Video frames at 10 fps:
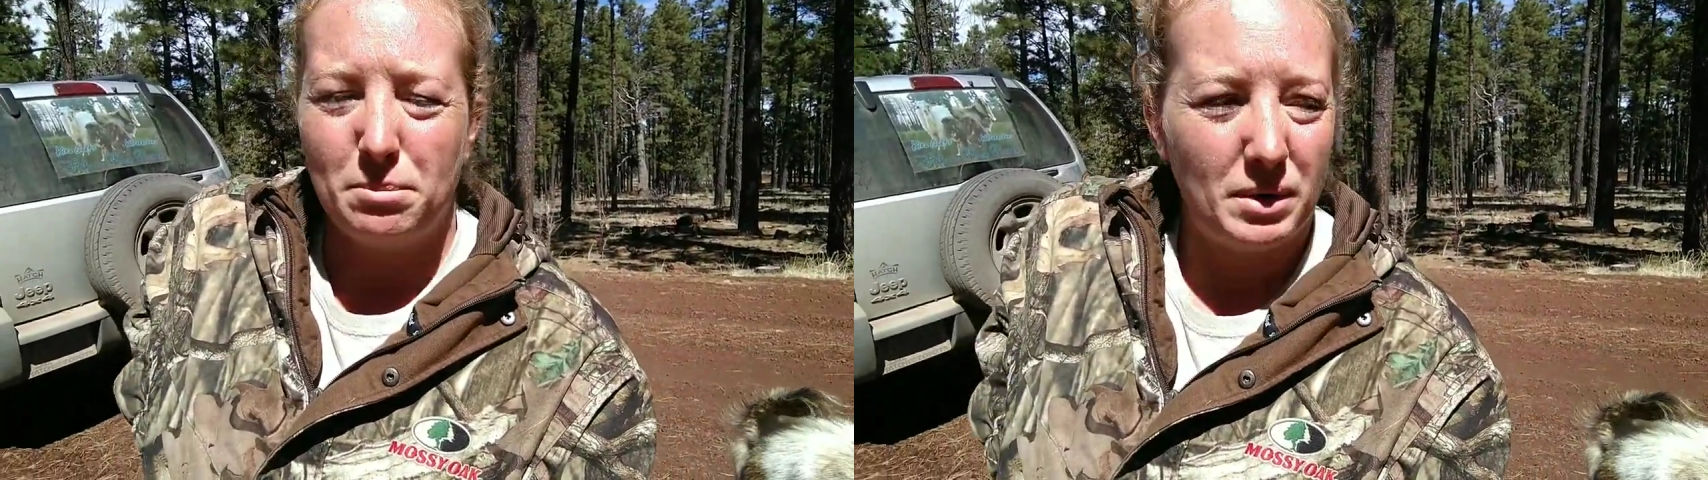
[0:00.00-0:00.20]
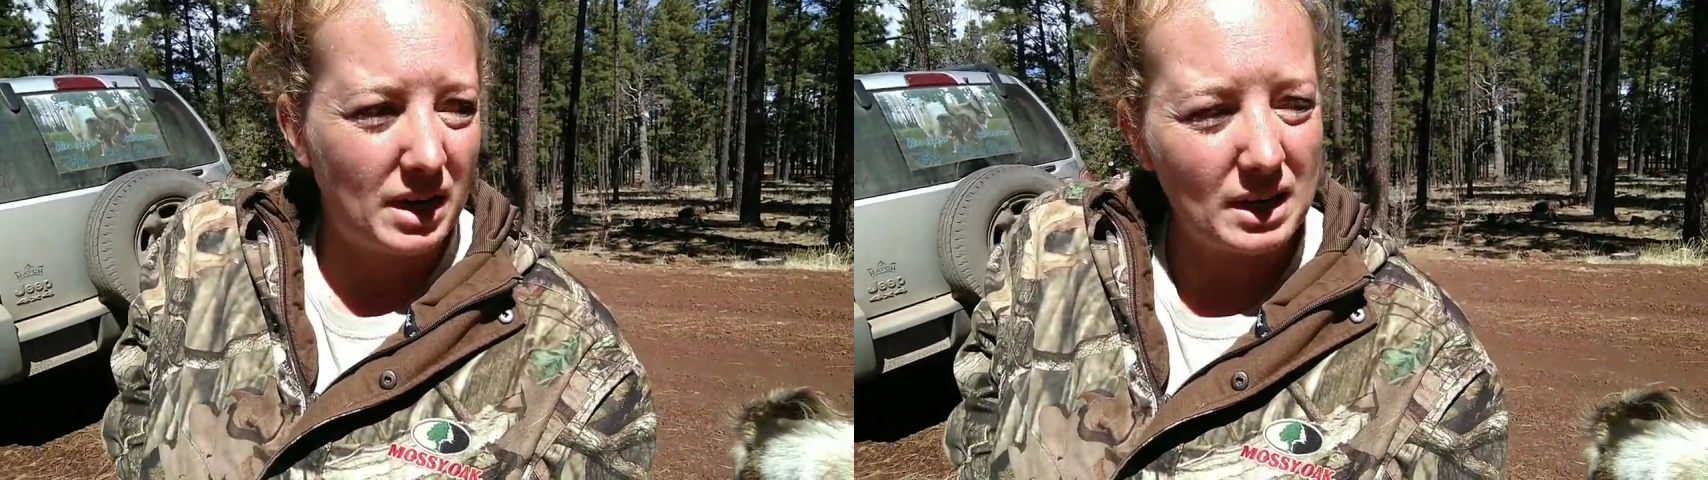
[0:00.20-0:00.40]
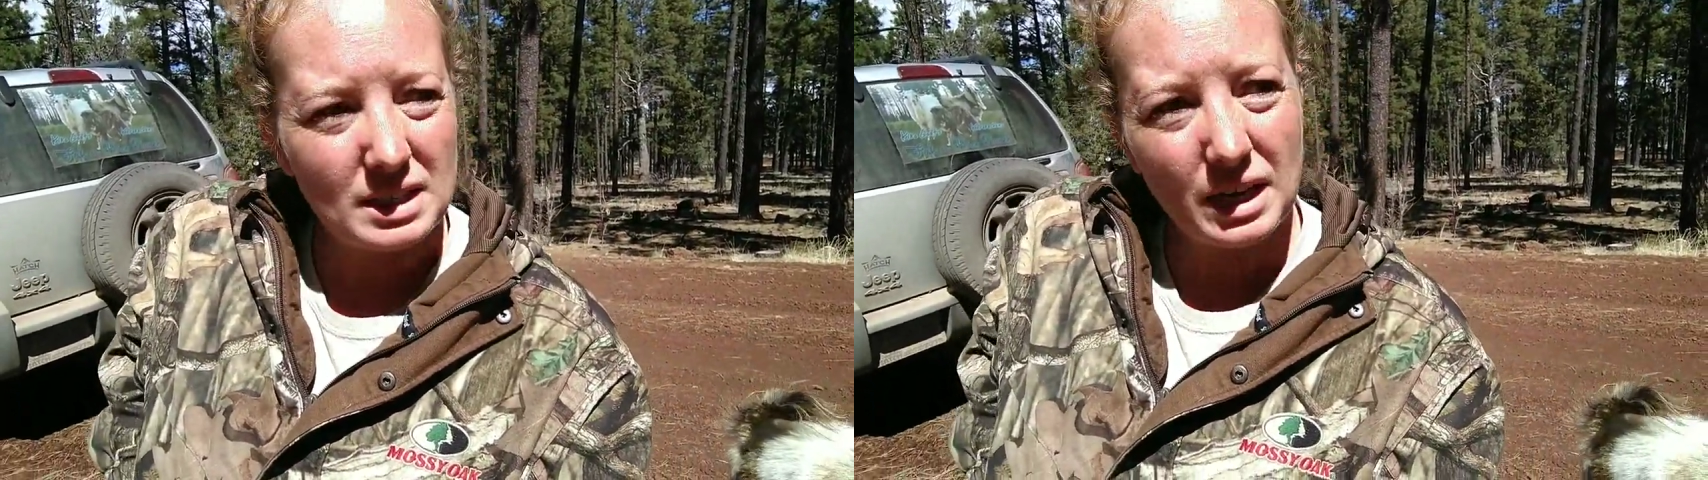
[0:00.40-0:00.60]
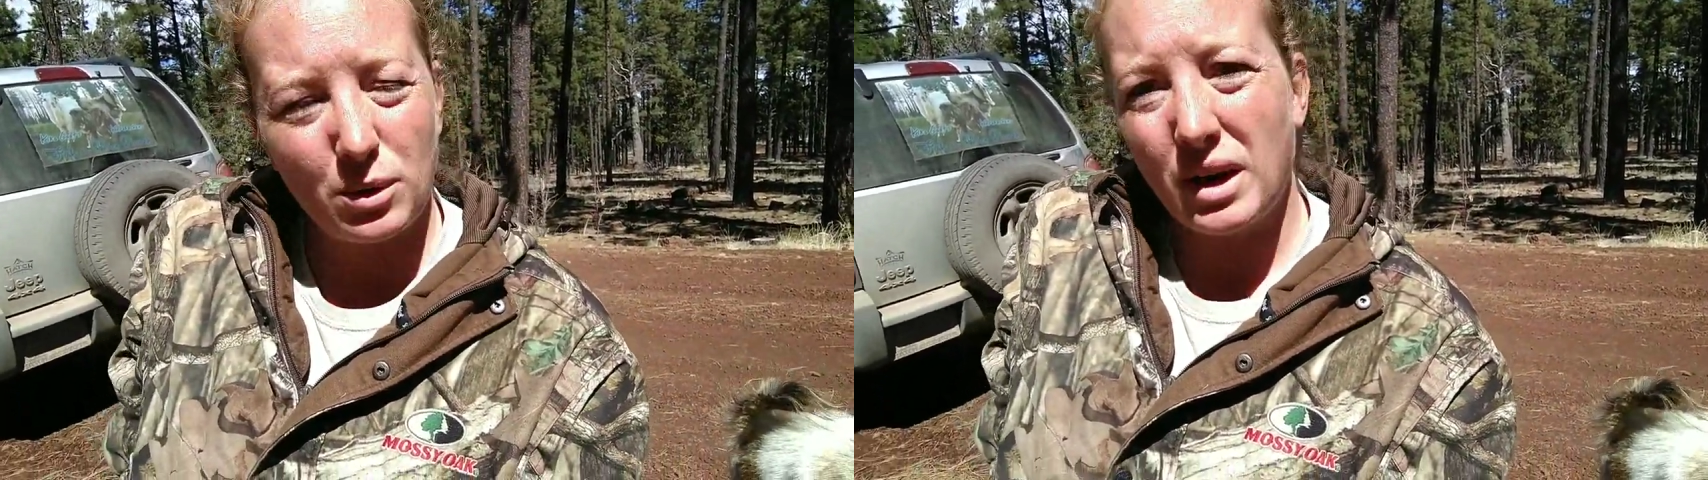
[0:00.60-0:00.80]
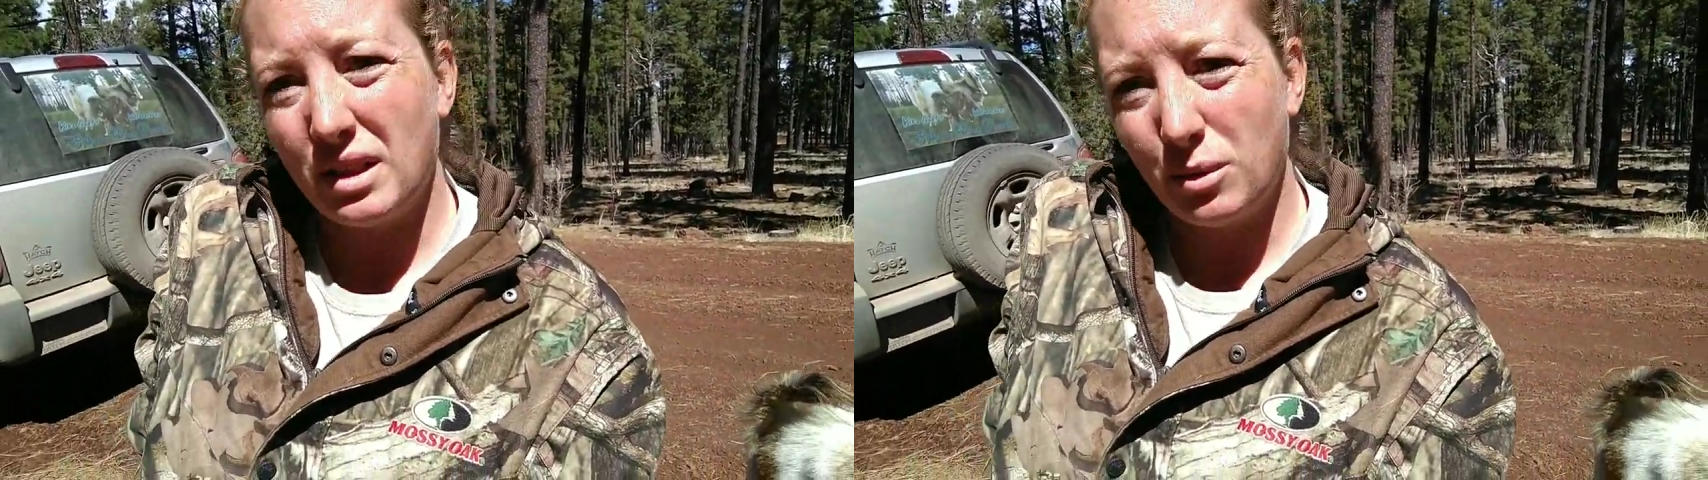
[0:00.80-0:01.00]
because I go
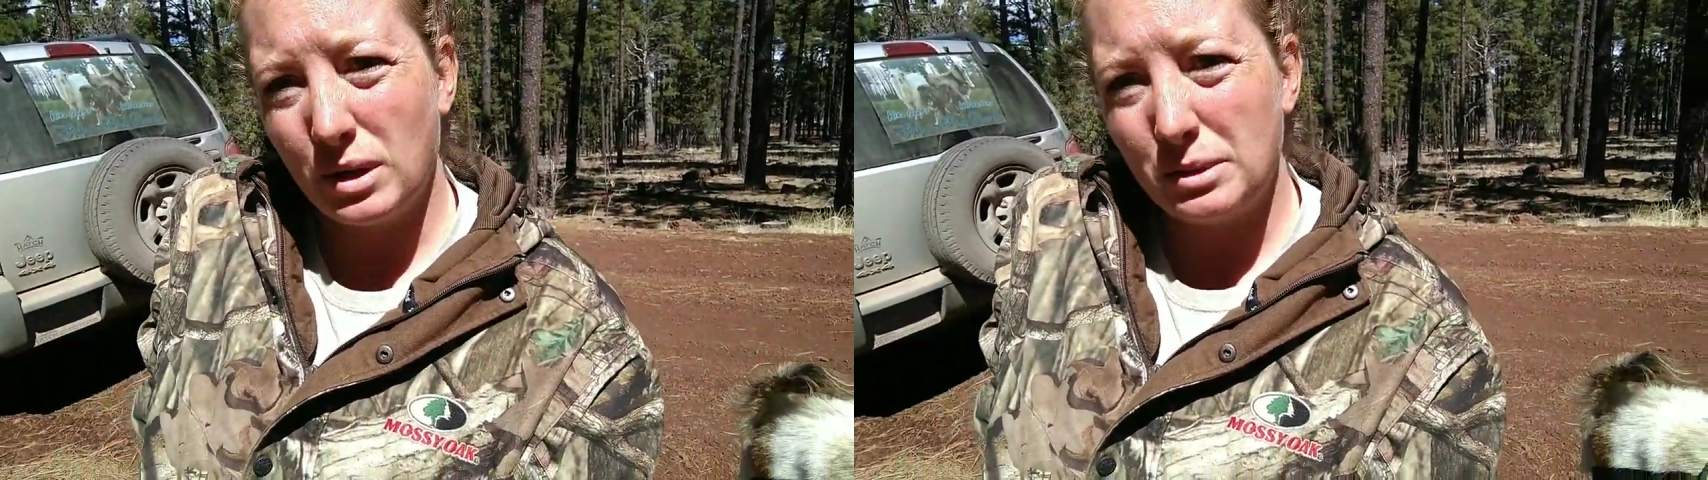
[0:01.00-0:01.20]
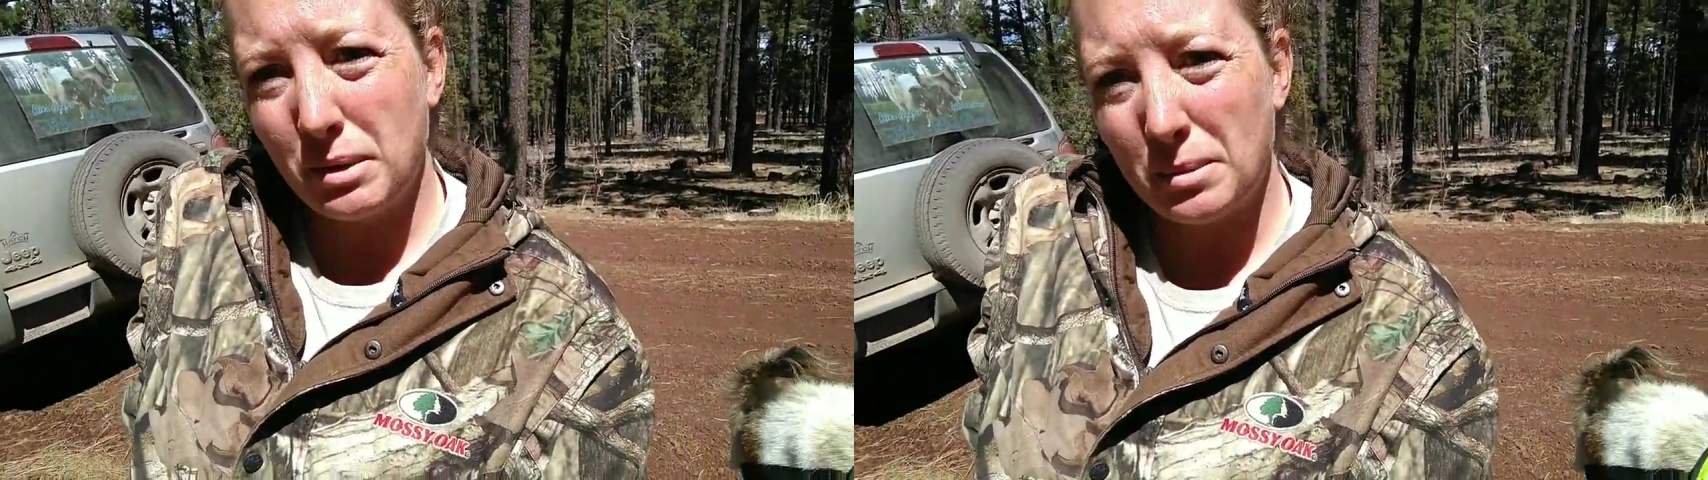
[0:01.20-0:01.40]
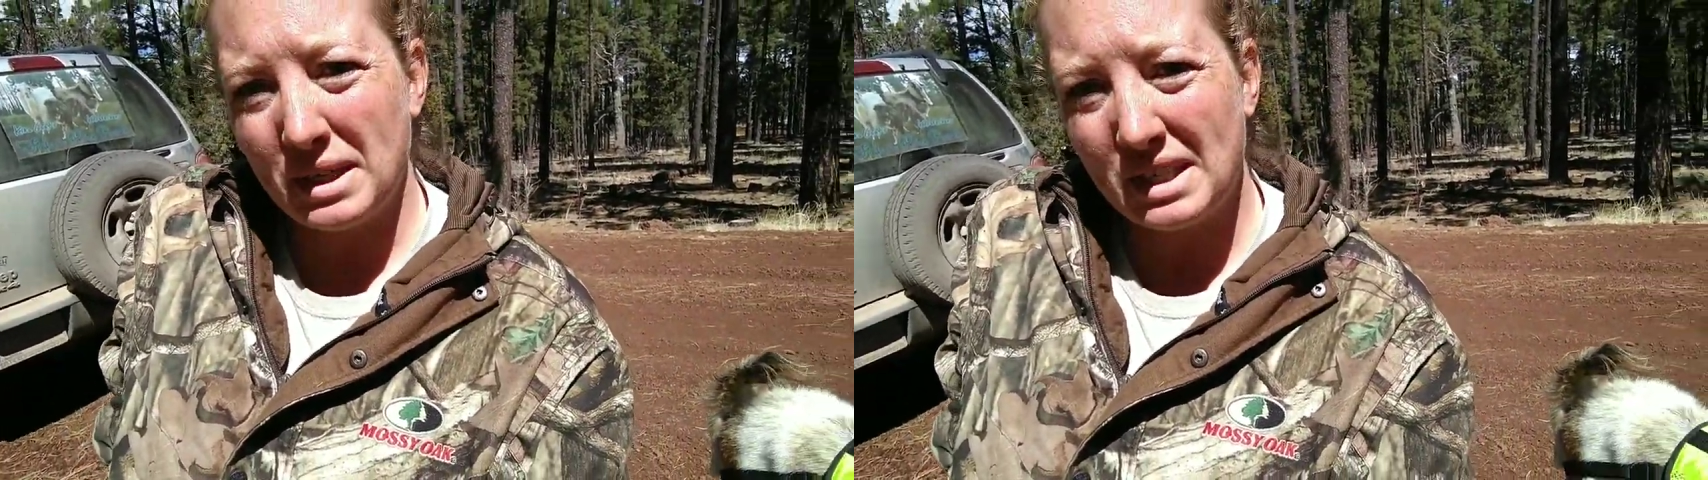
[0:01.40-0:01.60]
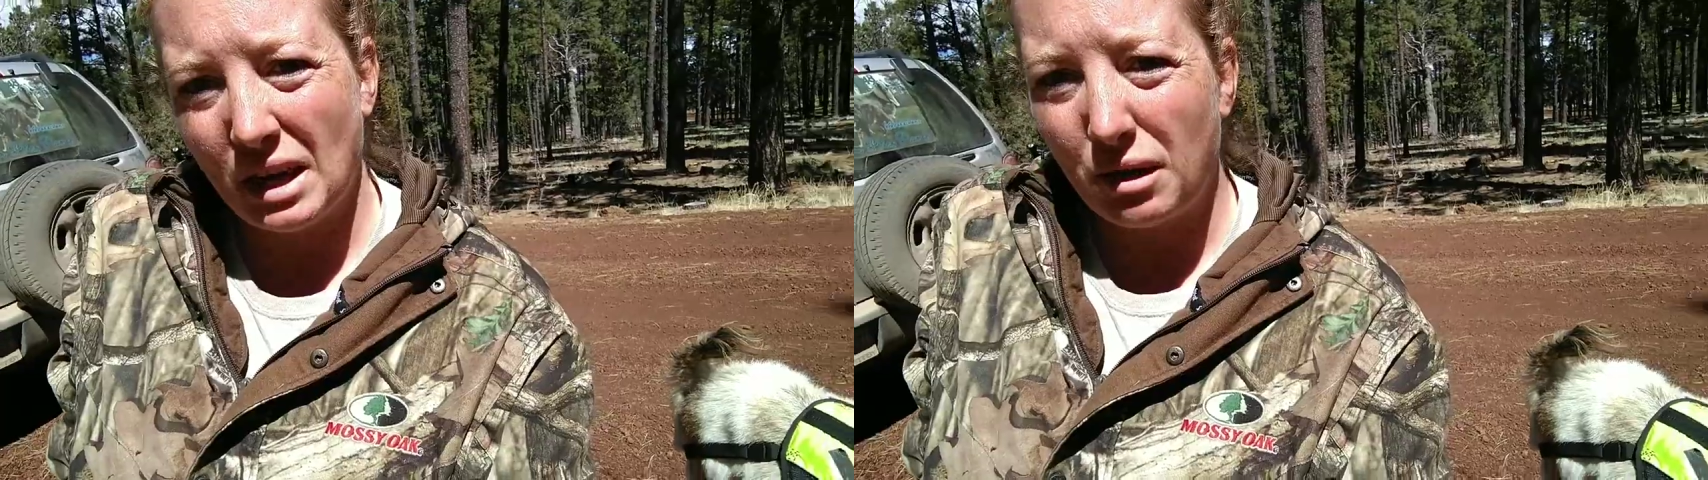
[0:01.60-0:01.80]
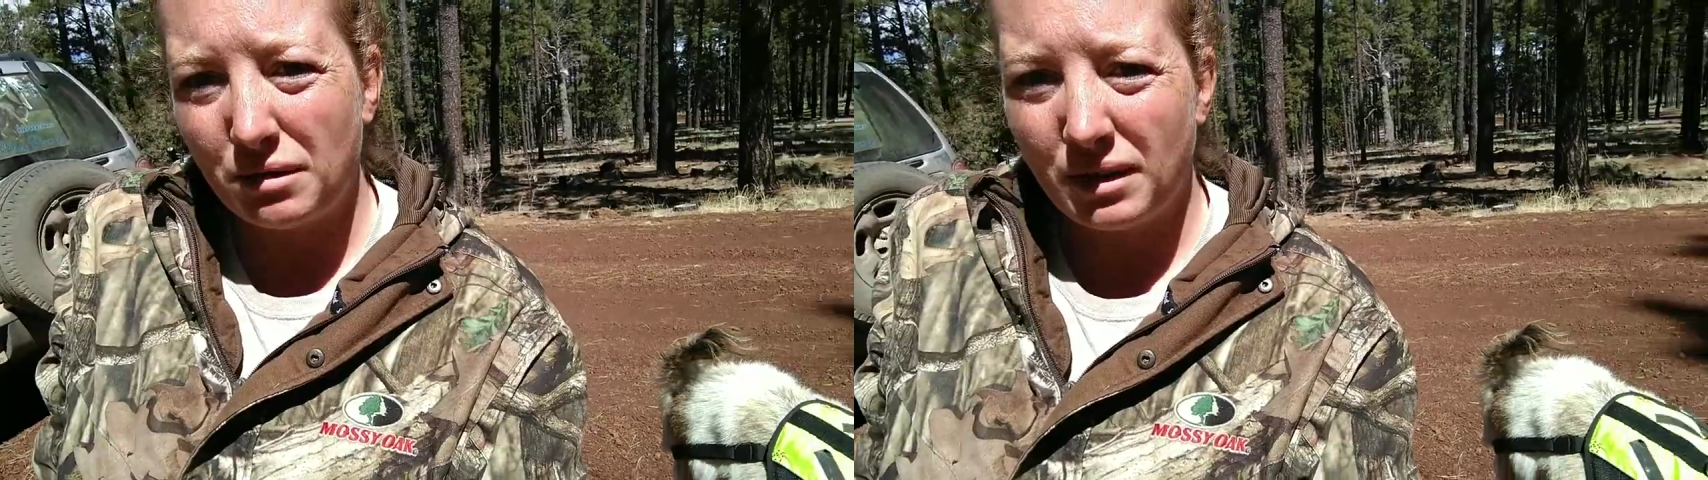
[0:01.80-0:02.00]
out in the woods by myself